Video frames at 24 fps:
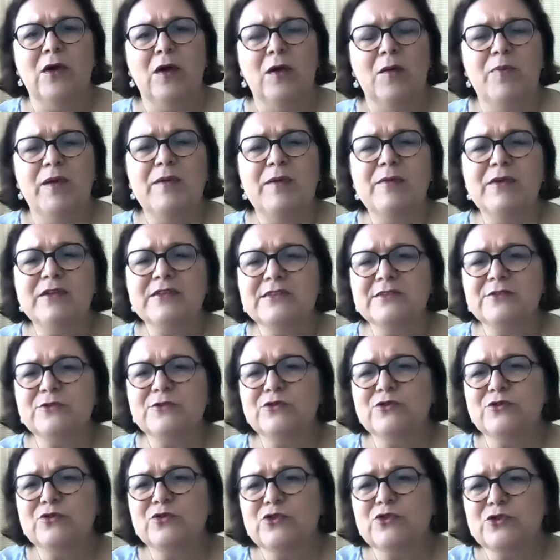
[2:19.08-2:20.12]
payments to
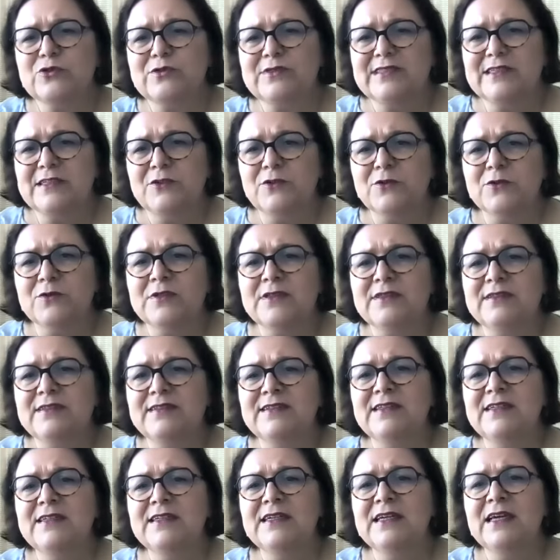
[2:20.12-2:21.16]
social
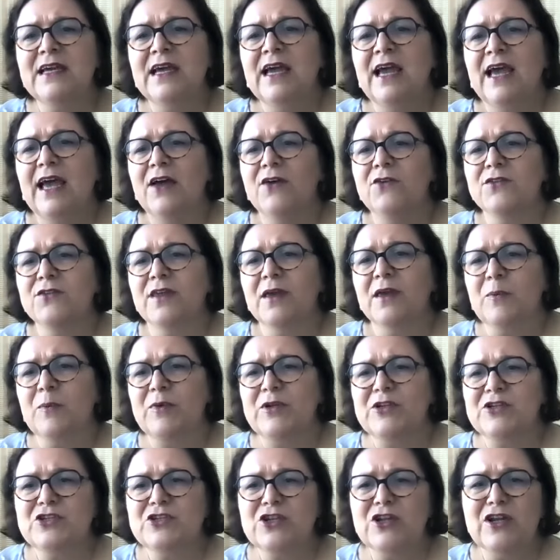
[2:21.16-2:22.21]
security, healthcare,
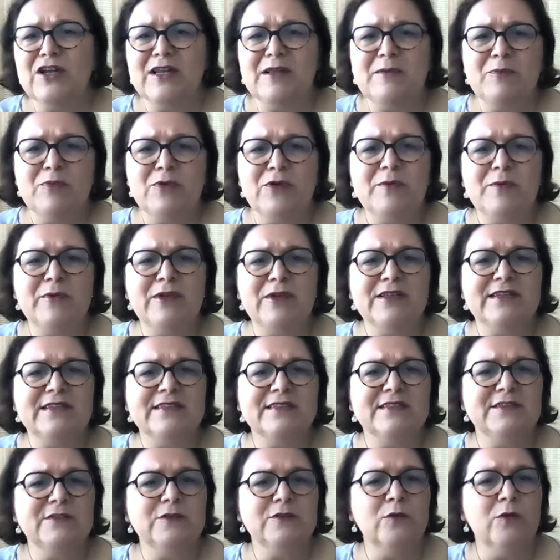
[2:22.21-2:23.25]
pension, and employment,
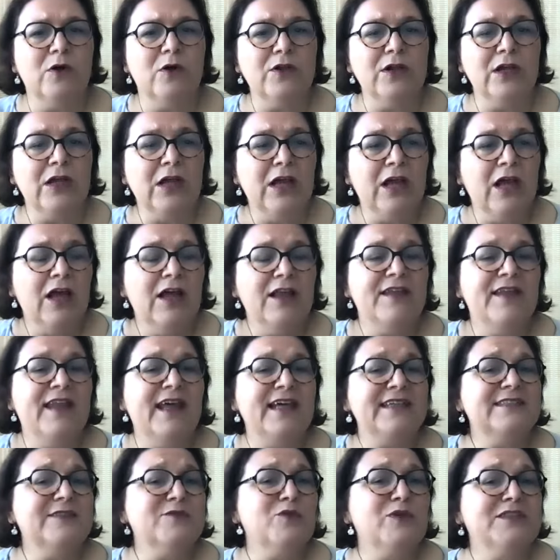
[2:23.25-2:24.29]
and so on.
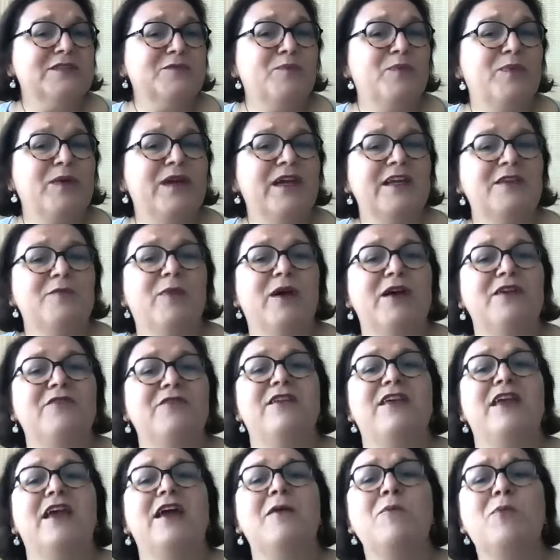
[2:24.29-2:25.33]
That's what's paid by
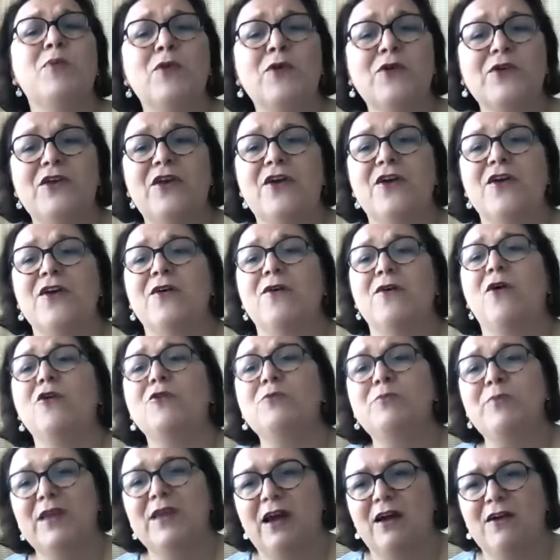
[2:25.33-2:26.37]
the employer
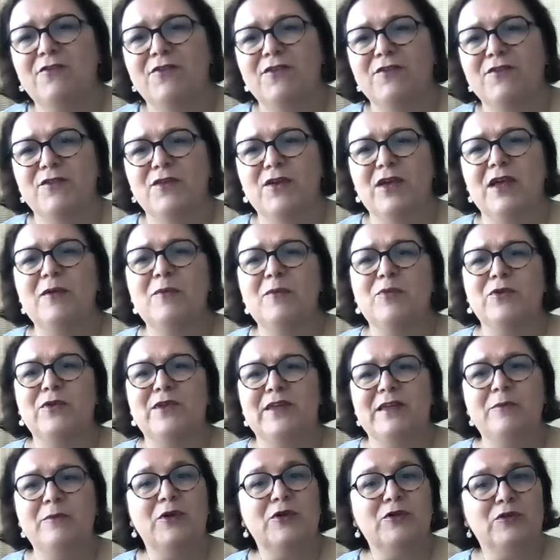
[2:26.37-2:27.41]
on behalf of the
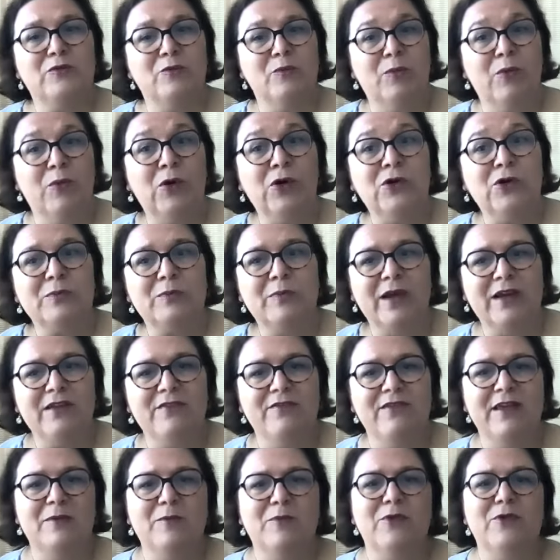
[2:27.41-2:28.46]
employee, but borne by
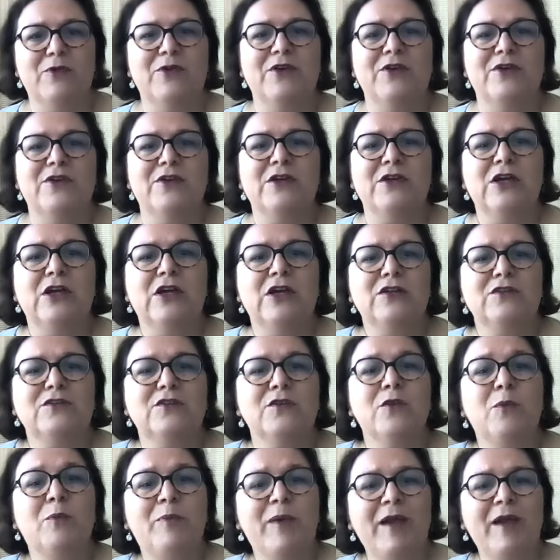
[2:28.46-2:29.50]
the employer. So
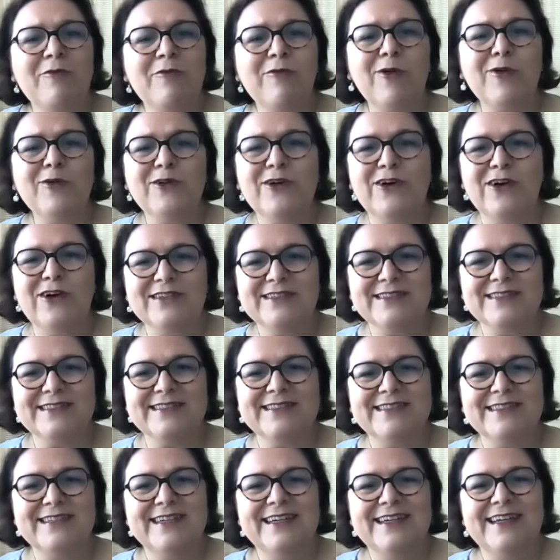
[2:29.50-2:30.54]
the payroll
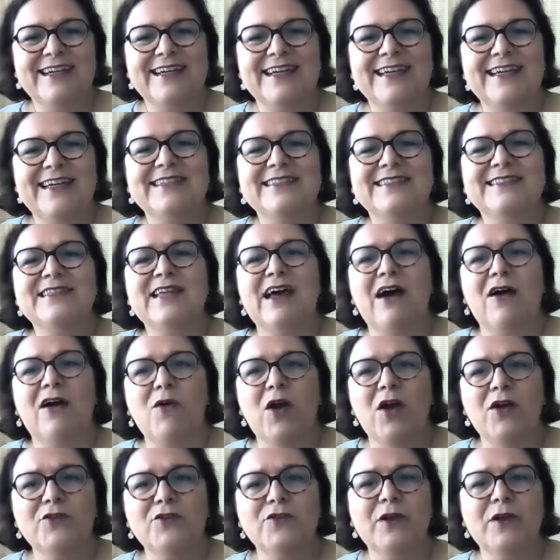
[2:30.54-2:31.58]
cost is now
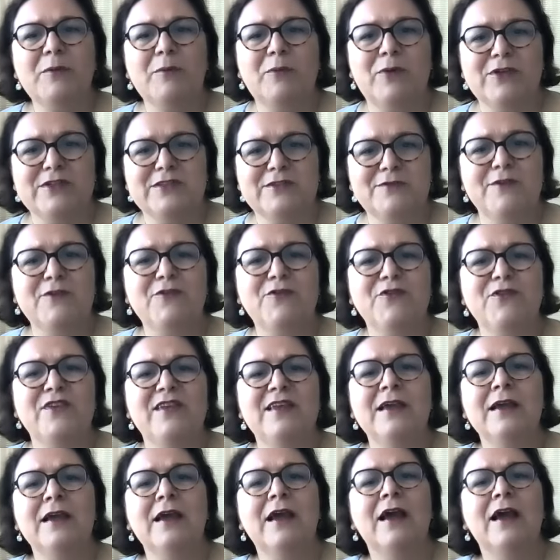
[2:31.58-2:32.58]
100 plus 50,